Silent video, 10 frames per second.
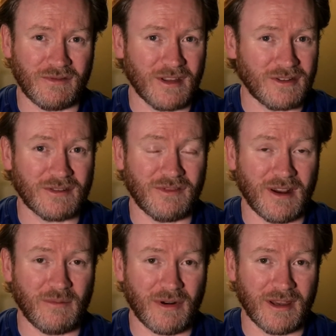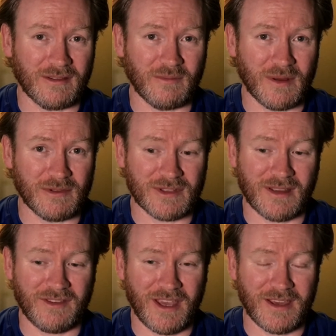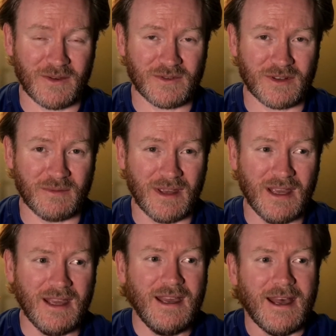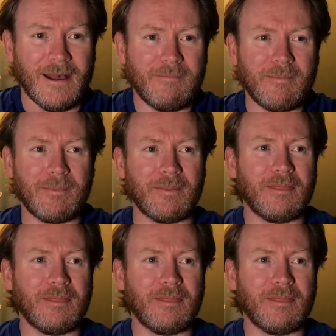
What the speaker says: they're just very bright, and people just have to get used to them.